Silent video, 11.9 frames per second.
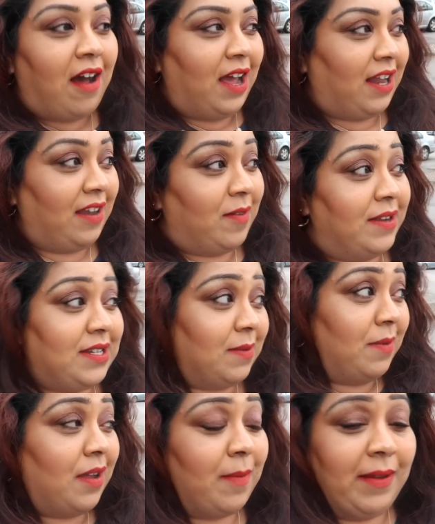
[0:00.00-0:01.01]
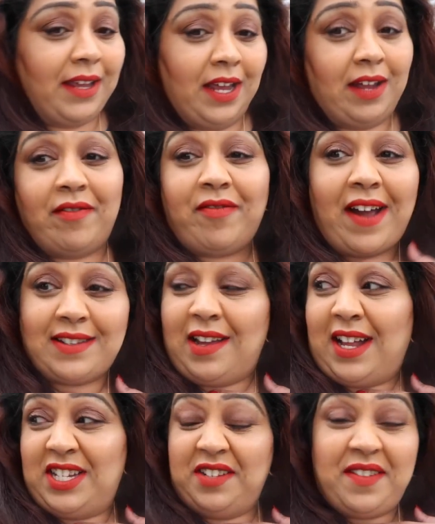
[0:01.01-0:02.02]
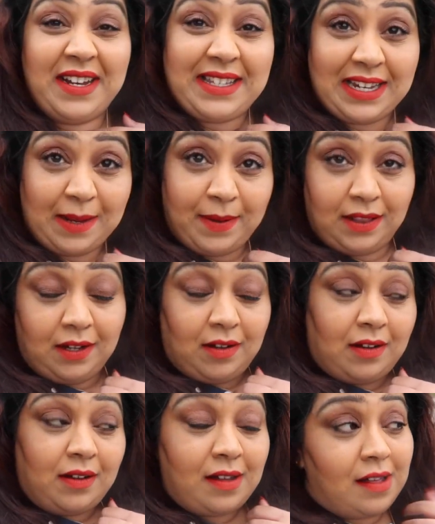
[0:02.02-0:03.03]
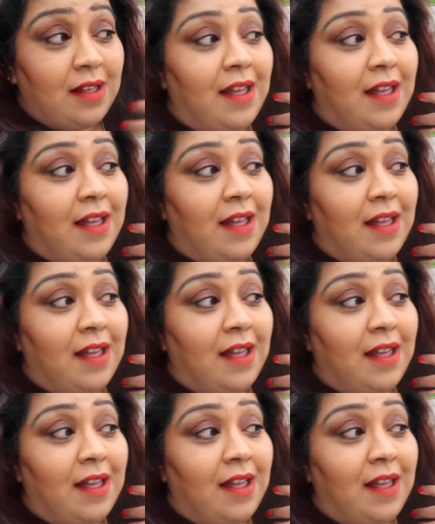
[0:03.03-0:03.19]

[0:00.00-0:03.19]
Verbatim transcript: I had no idea we were coming here. In fact, I actually fell asleep in the car.